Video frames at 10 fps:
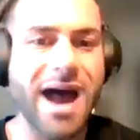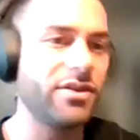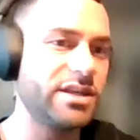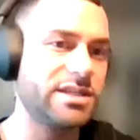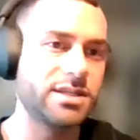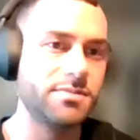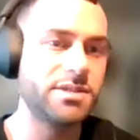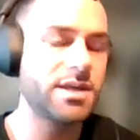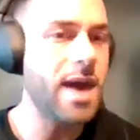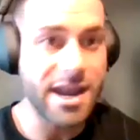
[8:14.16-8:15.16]
bodily
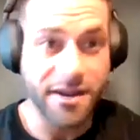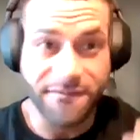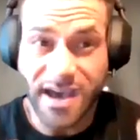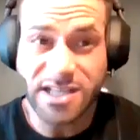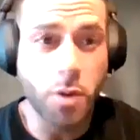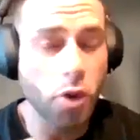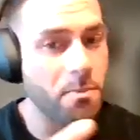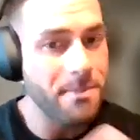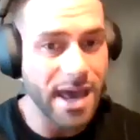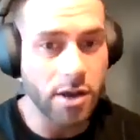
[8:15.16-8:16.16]
systems. And it affects both
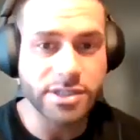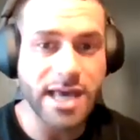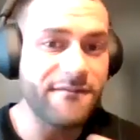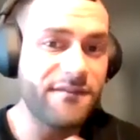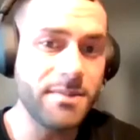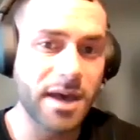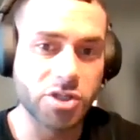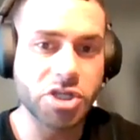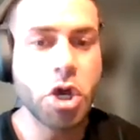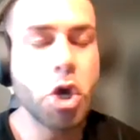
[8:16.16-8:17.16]
males and
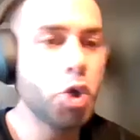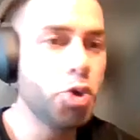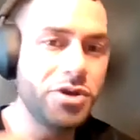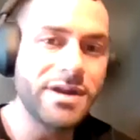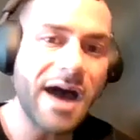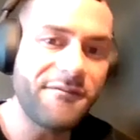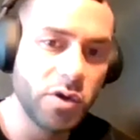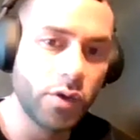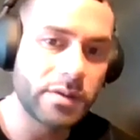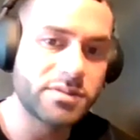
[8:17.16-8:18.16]
females who do not
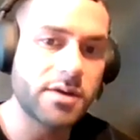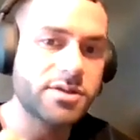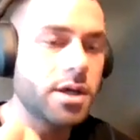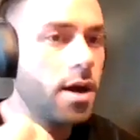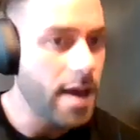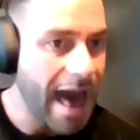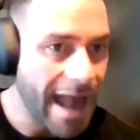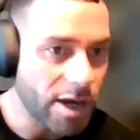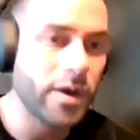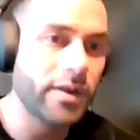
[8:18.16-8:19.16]
fuel themselves
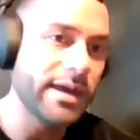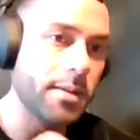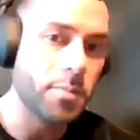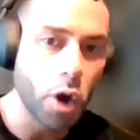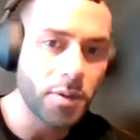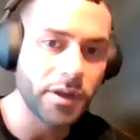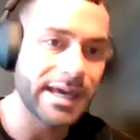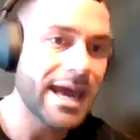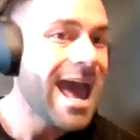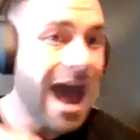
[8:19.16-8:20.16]
adequately and
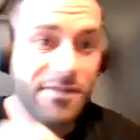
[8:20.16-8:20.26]
appropriately.